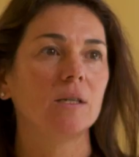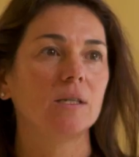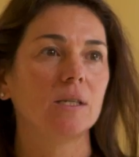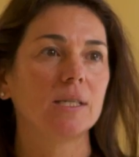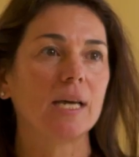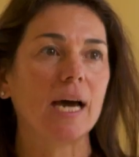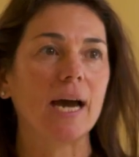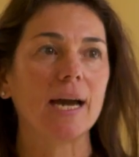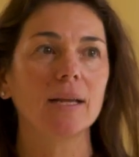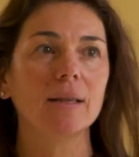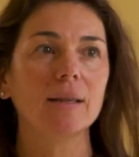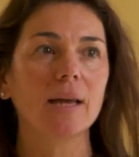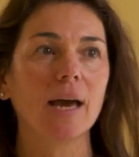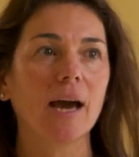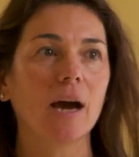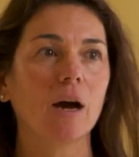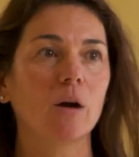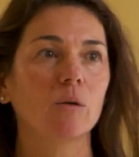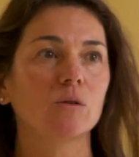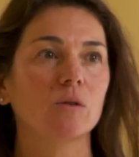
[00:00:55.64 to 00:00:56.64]
designed the
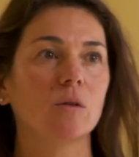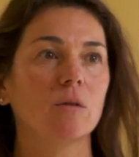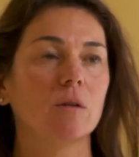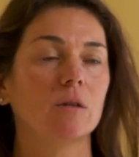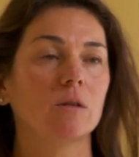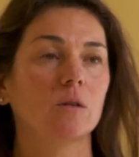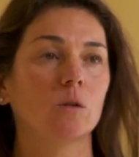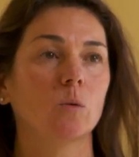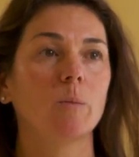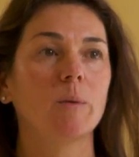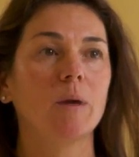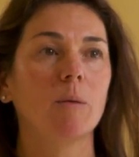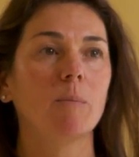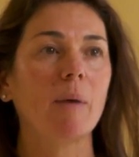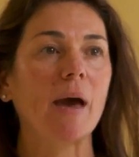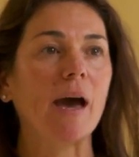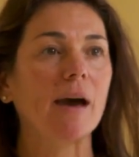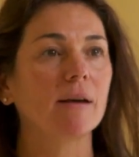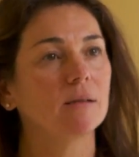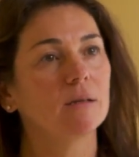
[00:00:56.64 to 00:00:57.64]
house so that this would be
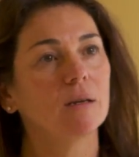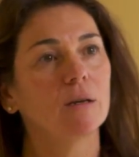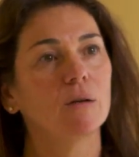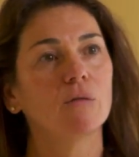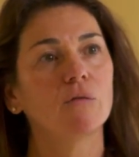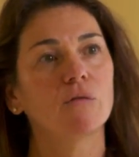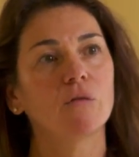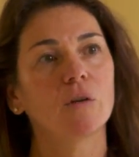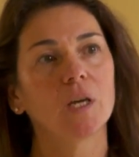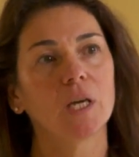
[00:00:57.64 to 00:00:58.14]
passive